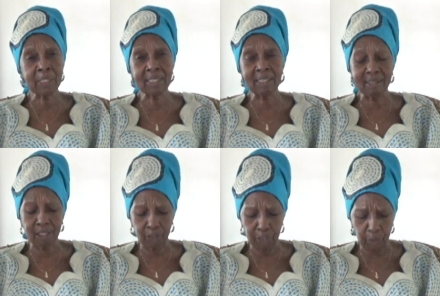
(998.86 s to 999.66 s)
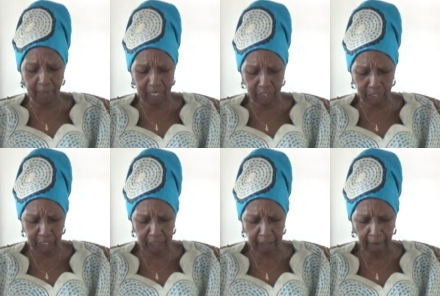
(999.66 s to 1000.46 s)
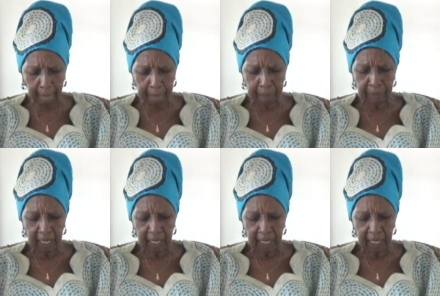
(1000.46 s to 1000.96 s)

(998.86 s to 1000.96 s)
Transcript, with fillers: That was the situation.